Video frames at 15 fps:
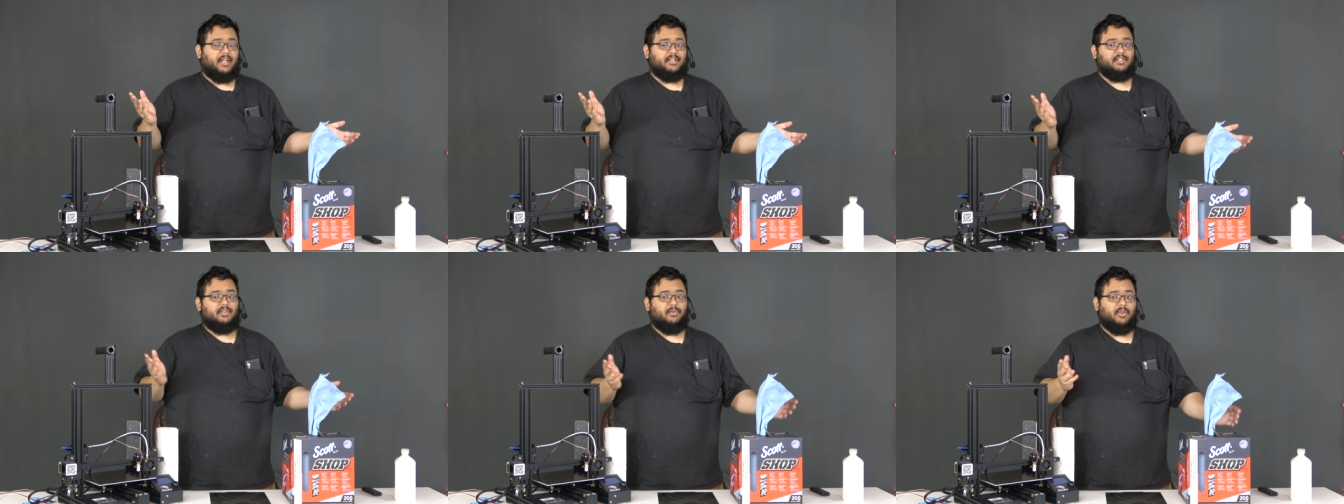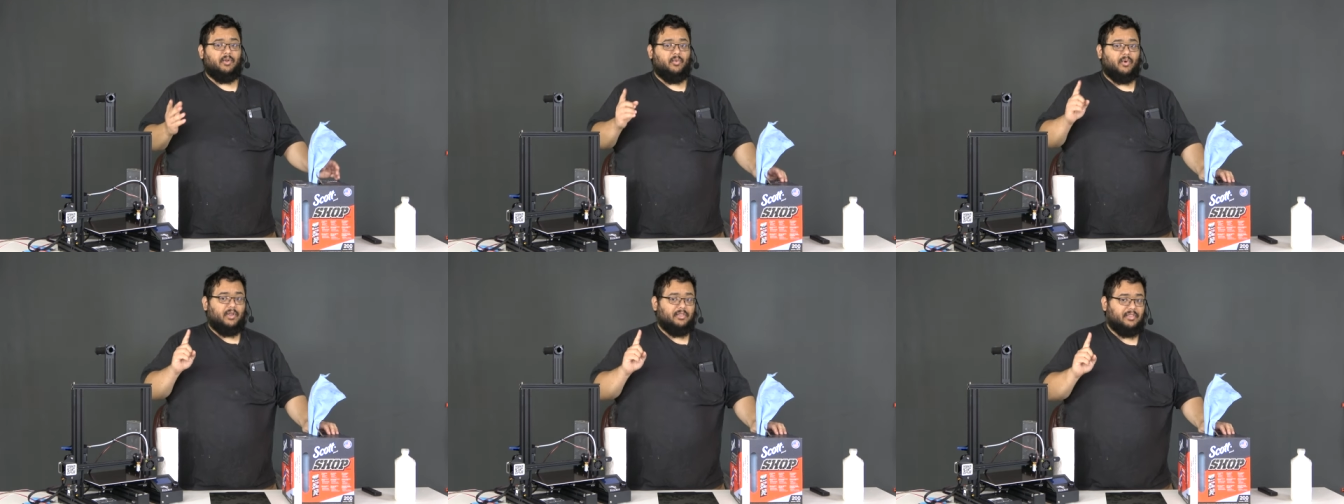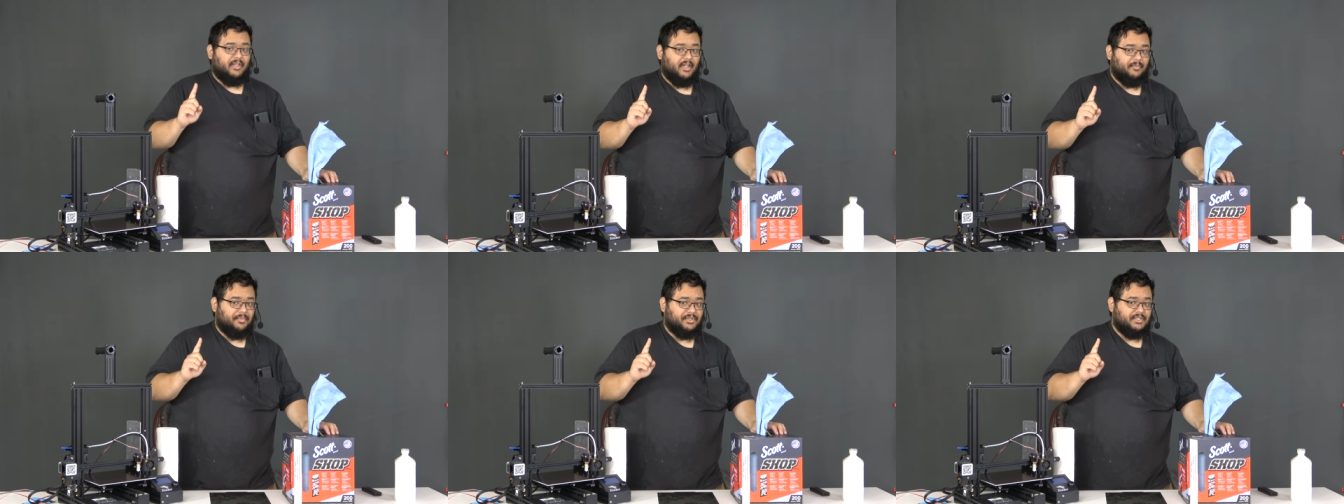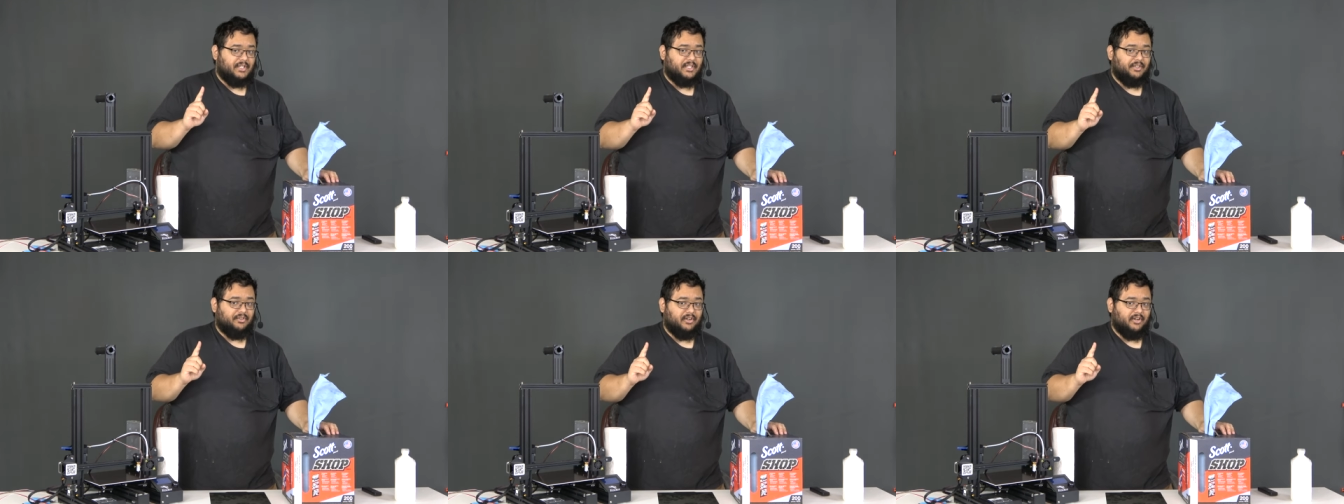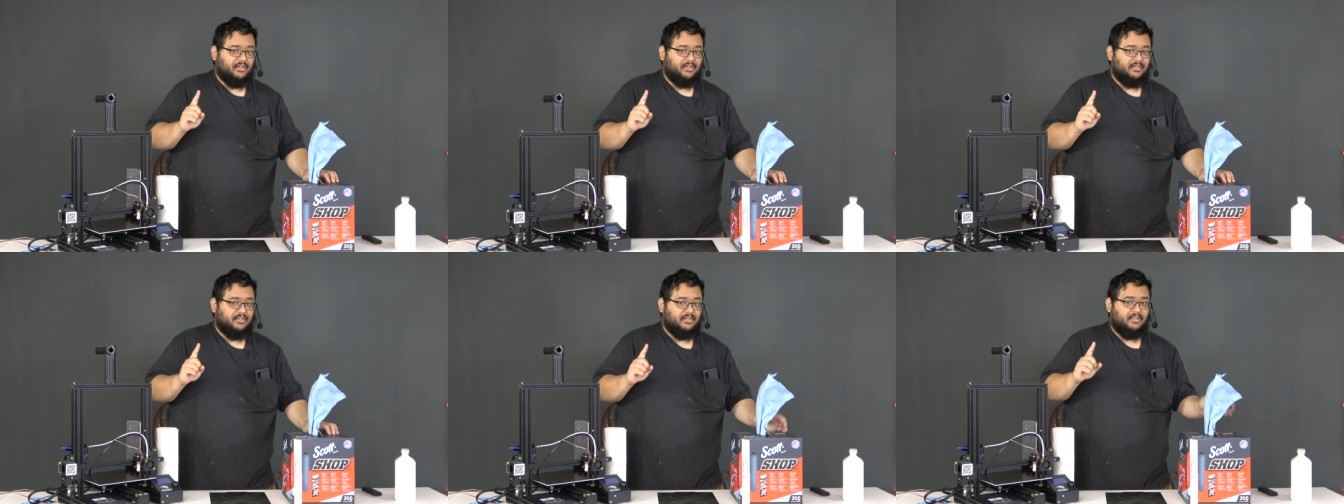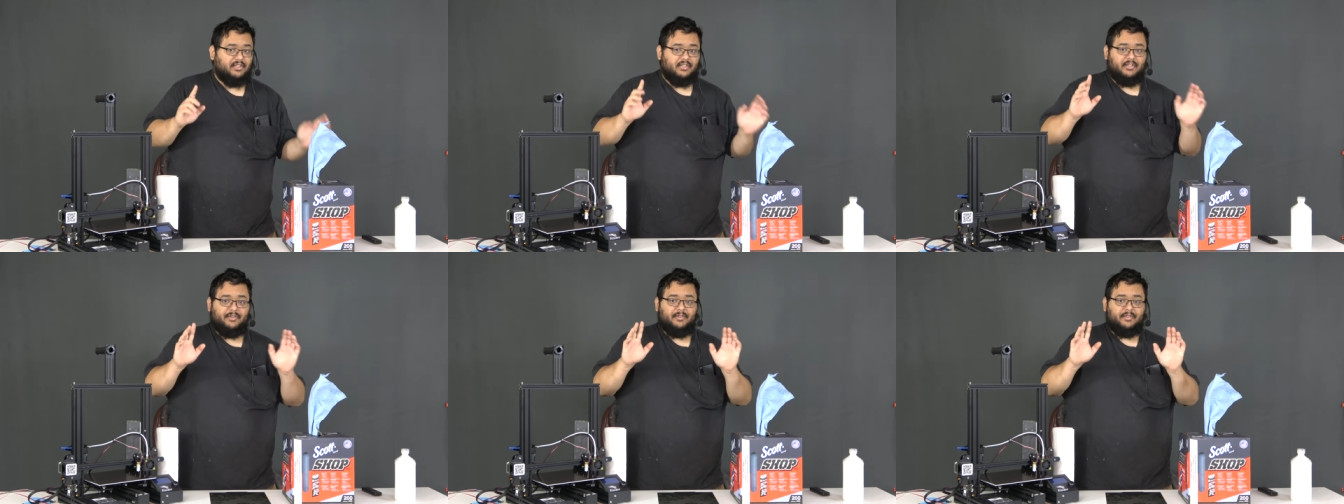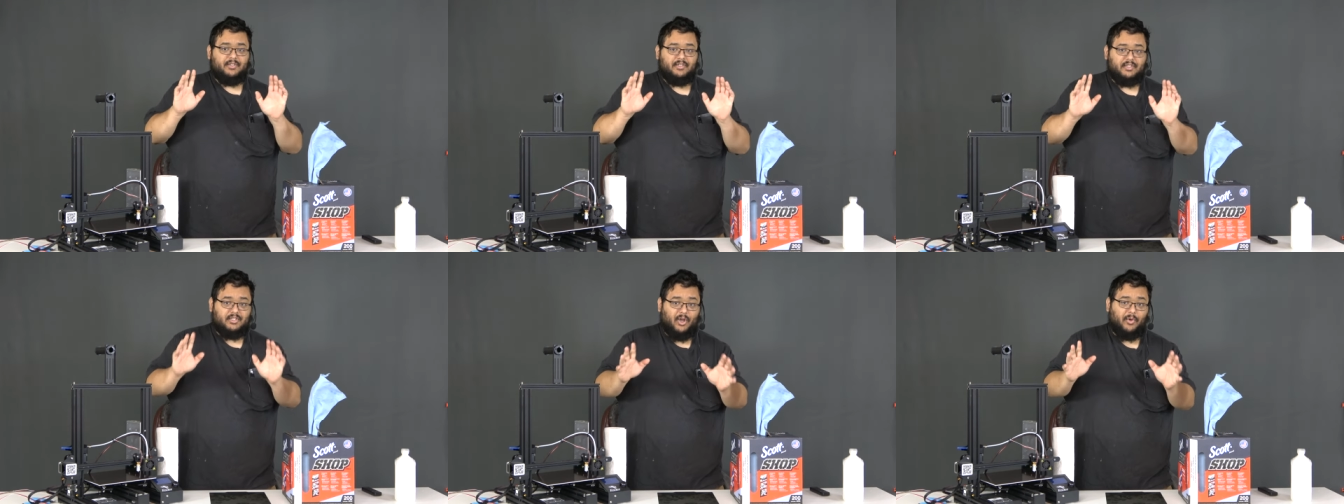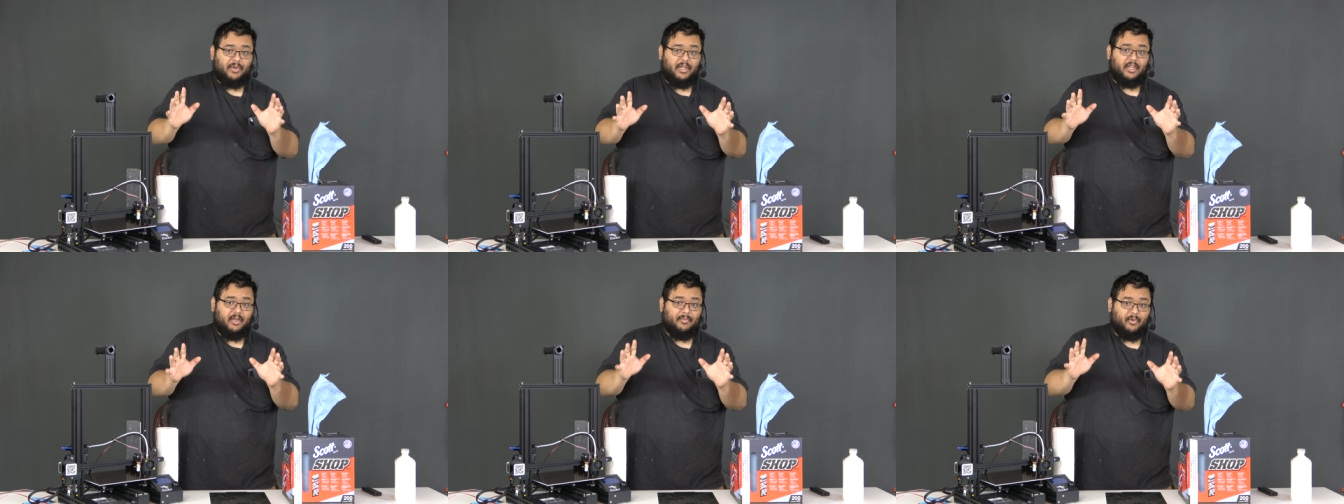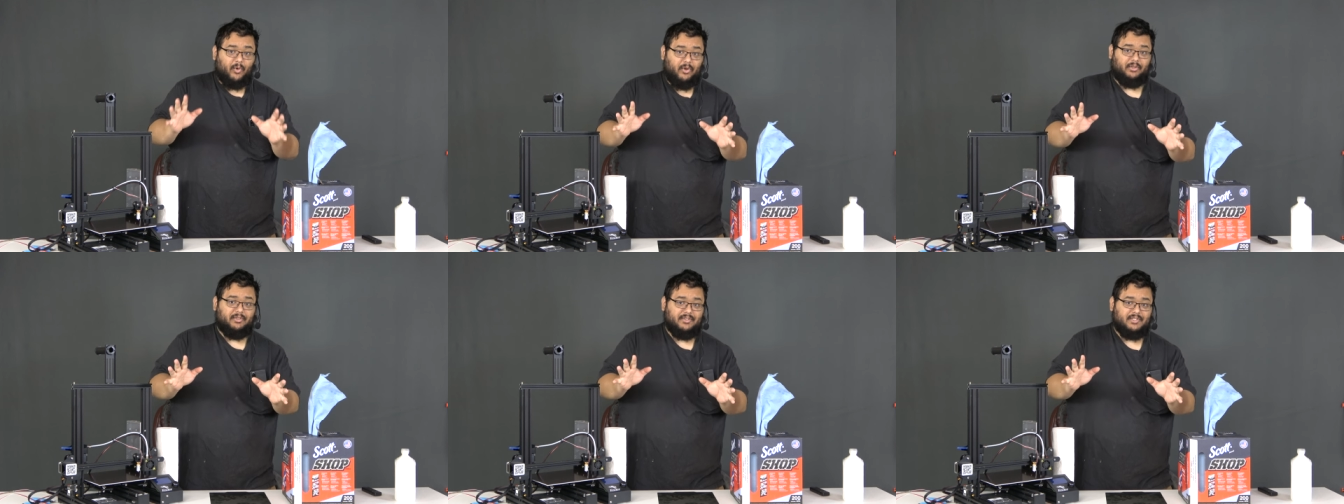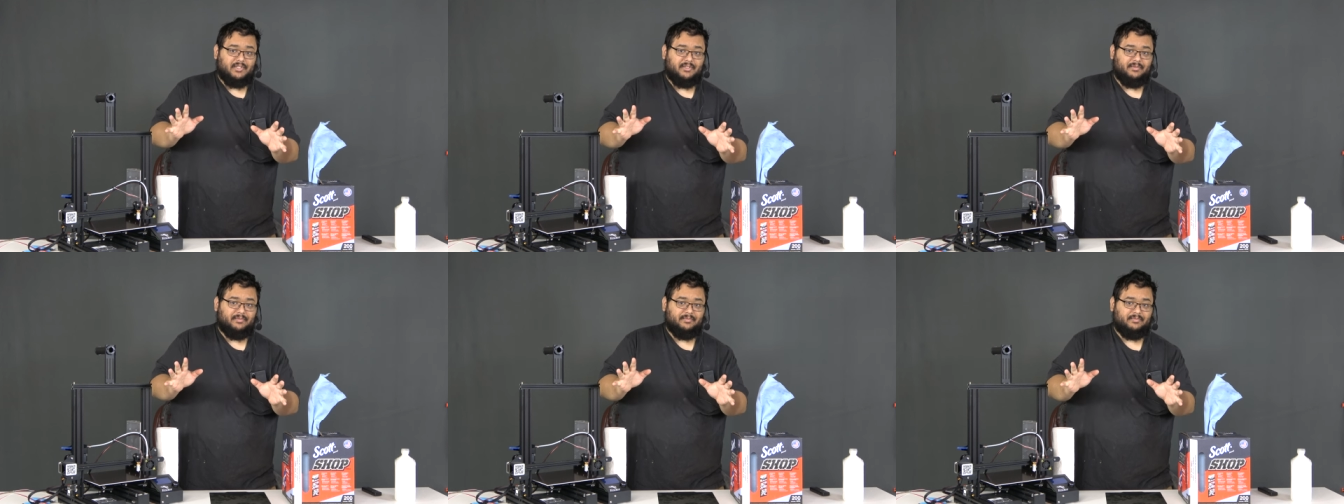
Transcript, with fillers: at doing one thing in particular soaking up oils.